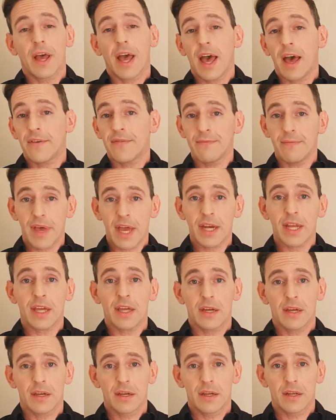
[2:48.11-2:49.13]
have
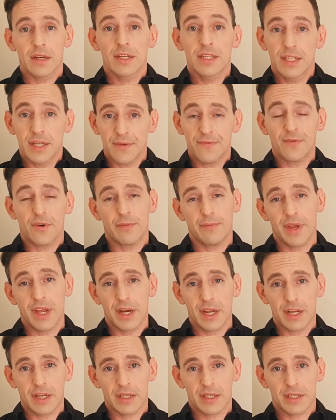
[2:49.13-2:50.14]
many different
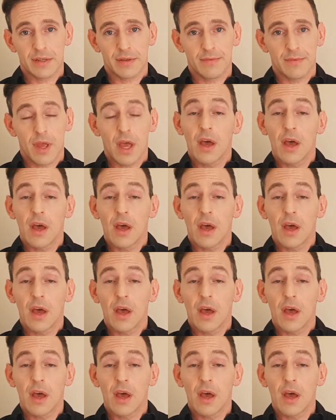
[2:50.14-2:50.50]
meanings.